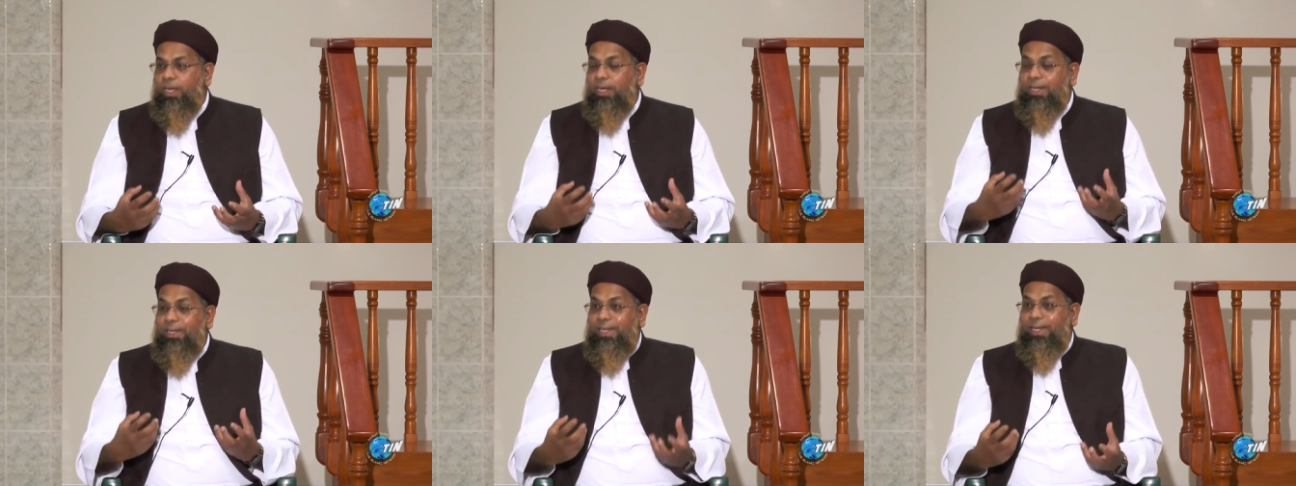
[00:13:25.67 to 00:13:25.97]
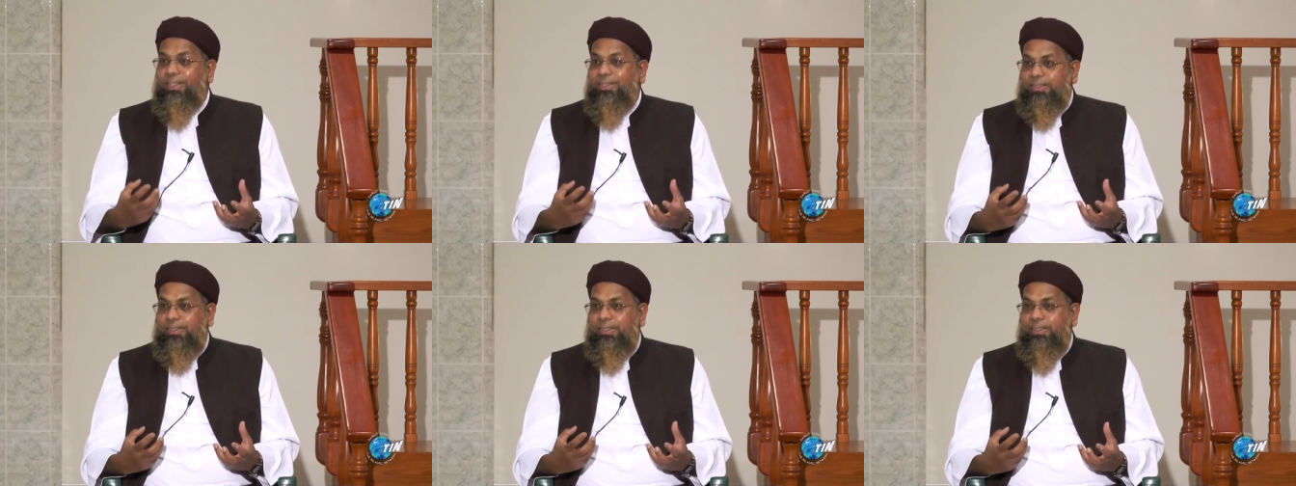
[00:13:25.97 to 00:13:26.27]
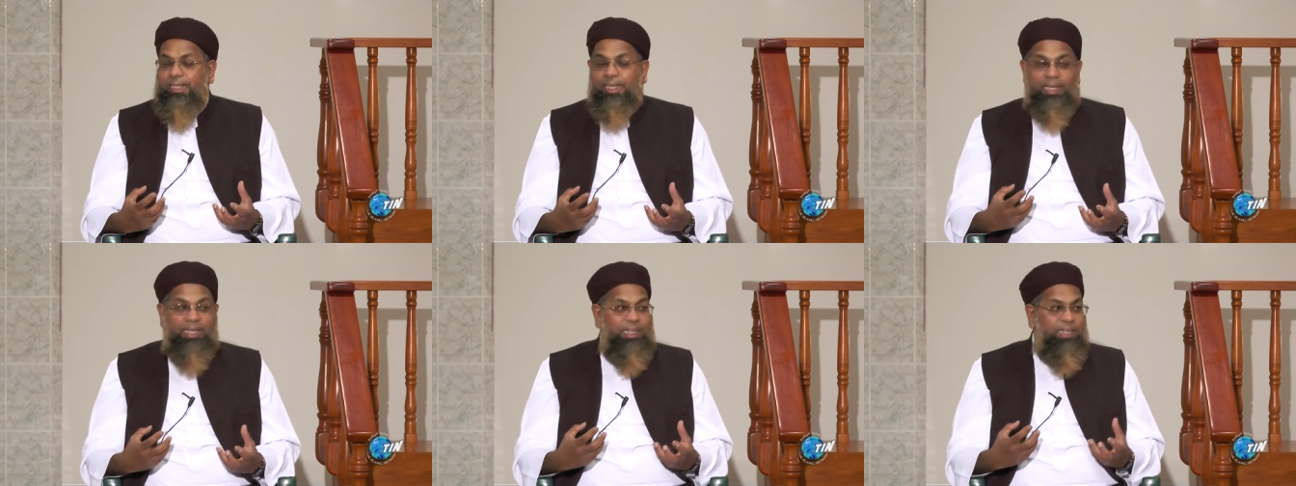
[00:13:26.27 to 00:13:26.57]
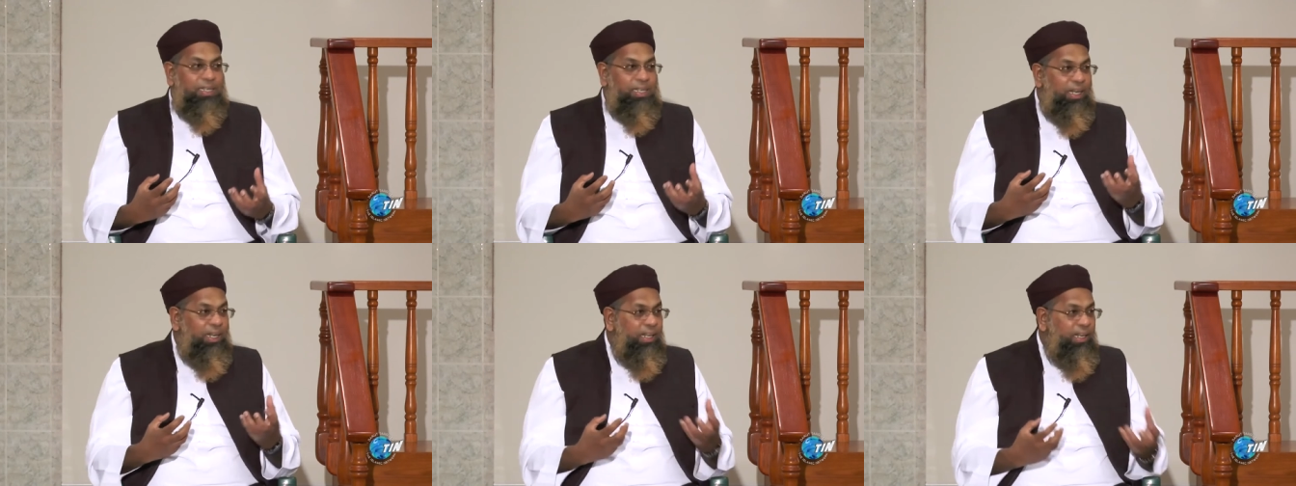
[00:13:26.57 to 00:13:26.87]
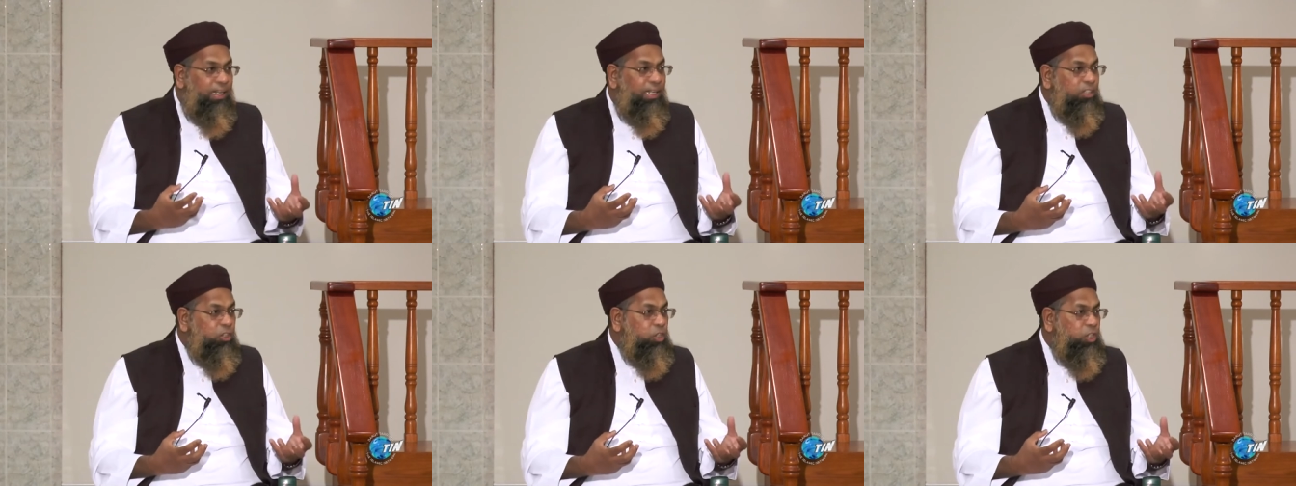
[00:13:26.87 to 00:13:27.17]
that the
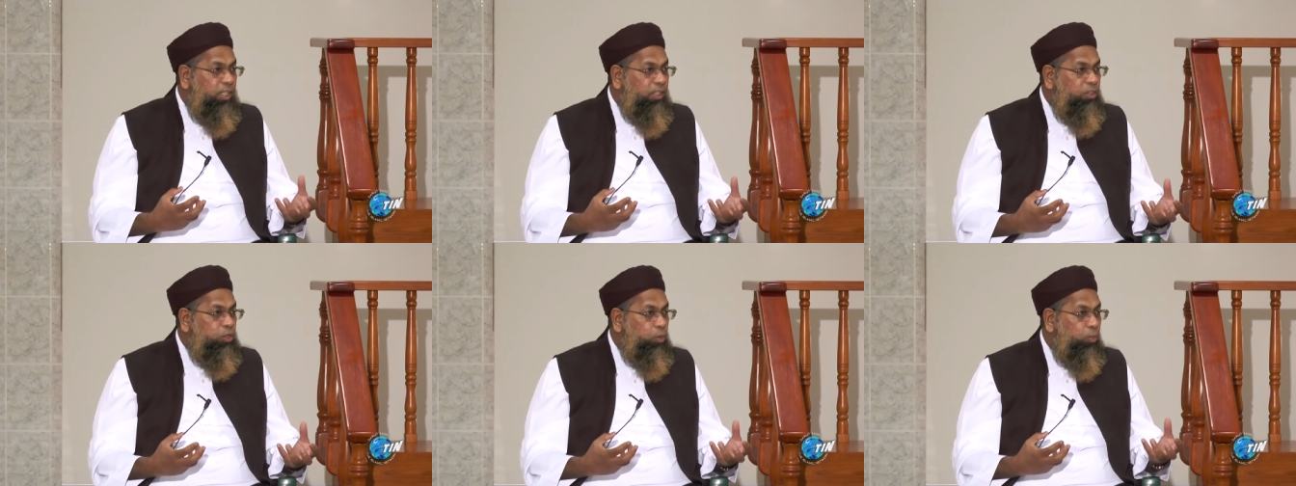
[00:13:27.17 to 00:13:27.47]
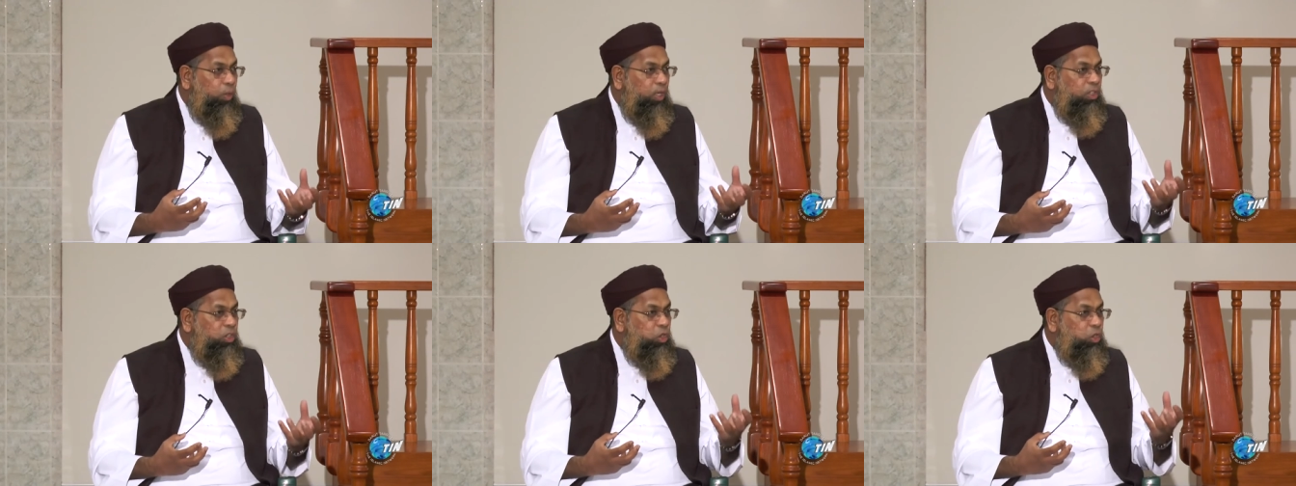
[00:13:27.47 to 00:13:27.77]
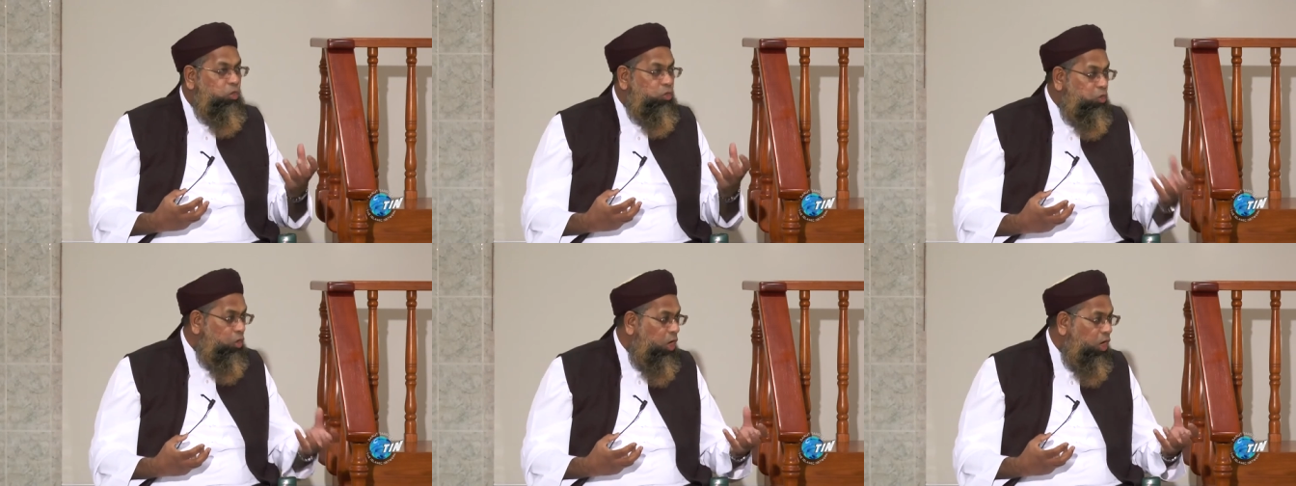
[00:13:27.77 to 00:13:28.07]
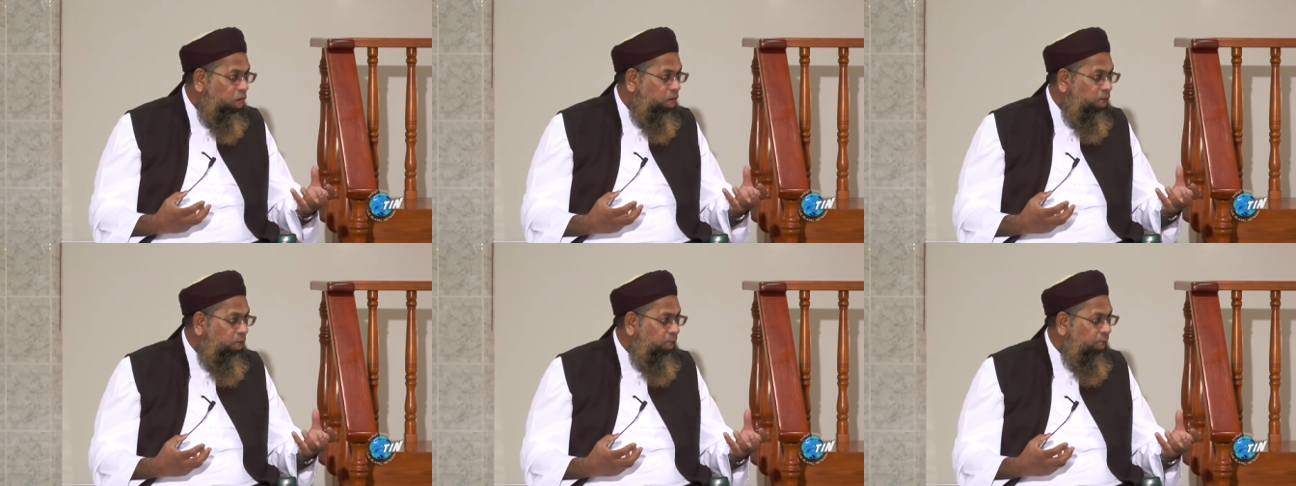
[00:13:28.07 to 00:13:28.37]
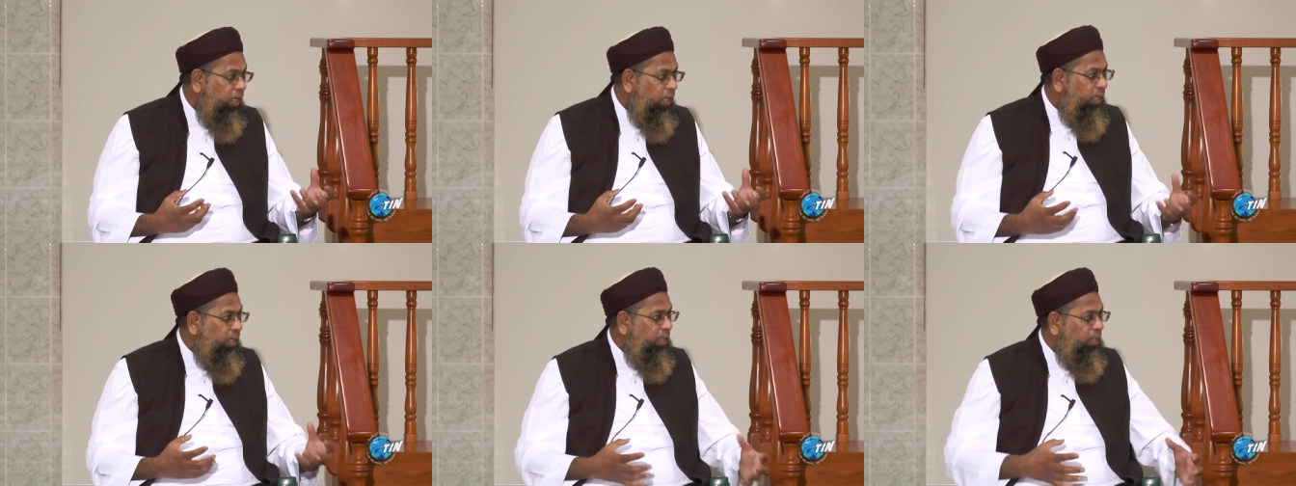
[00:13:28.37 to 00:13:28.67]
inclination towards wrong
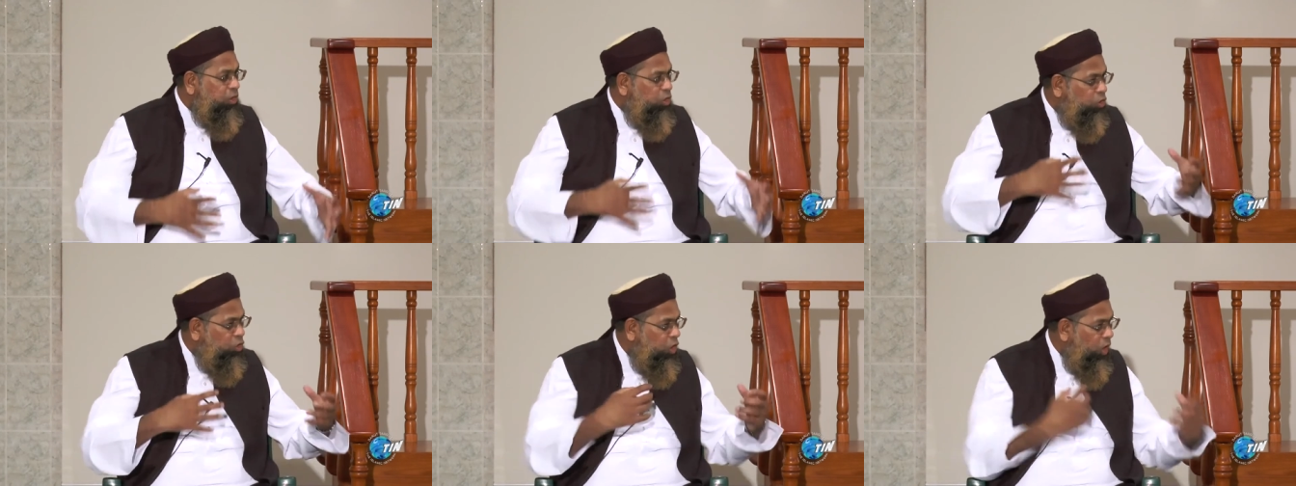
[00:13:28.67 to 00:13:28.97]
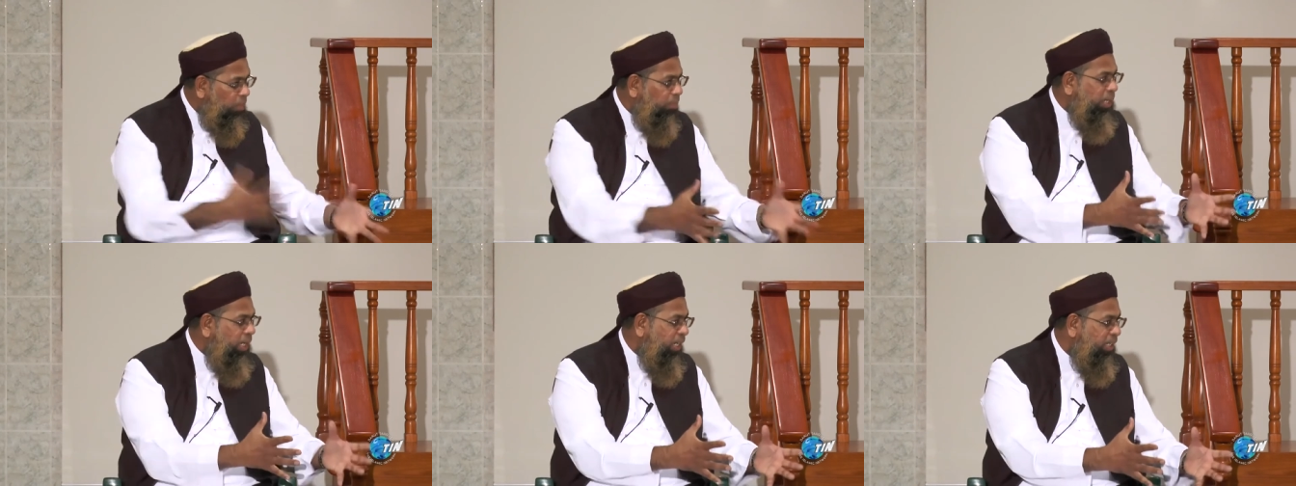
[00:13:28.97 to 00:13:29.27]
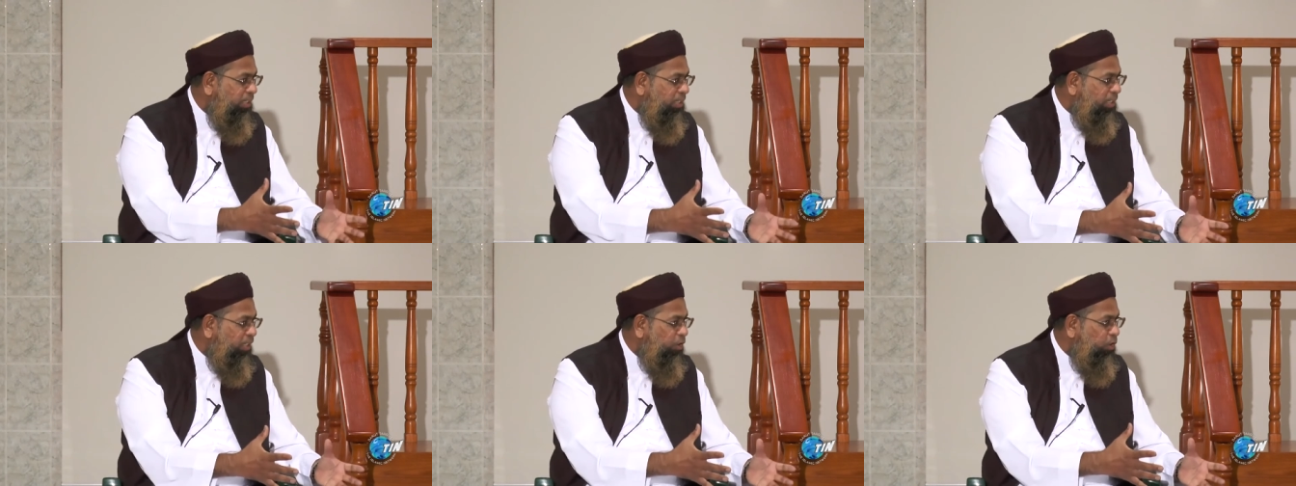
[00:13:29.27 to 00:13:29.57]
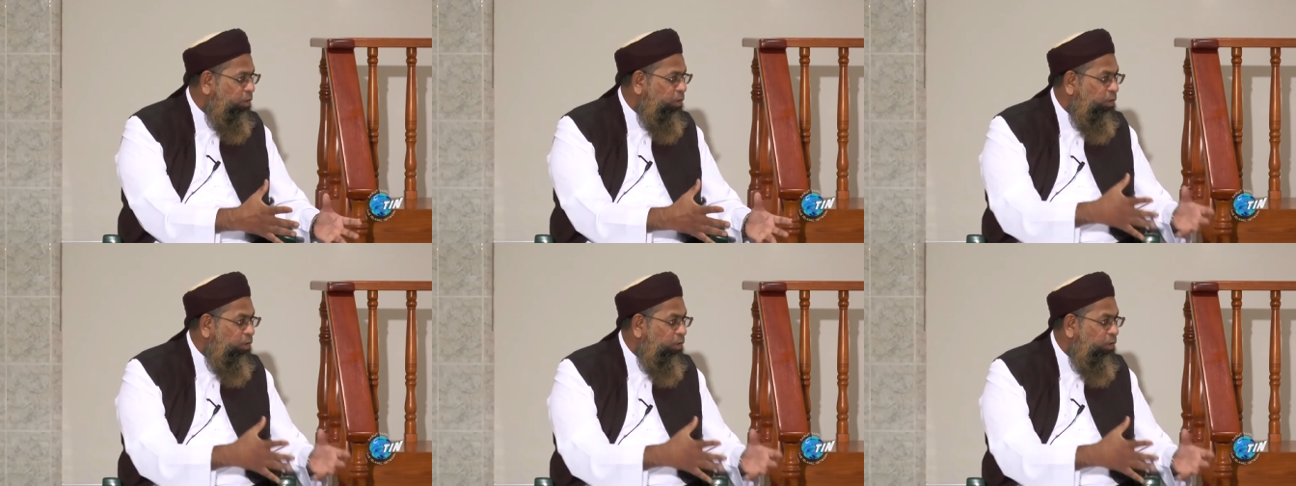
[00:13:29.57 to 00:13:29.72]
is dominant in you.